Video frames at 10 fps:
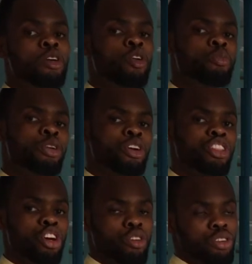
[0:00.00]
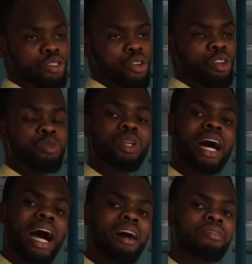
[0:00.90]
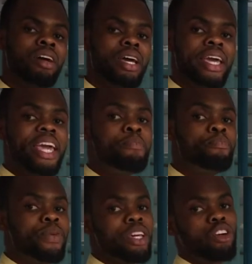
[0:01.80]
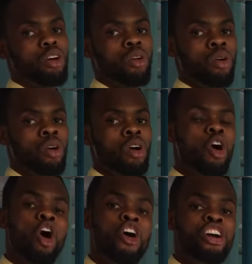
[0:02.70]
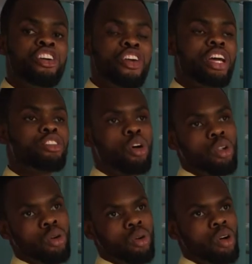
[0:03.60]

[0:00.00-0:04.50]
beyond the orange color. You may not have a pink color or a red color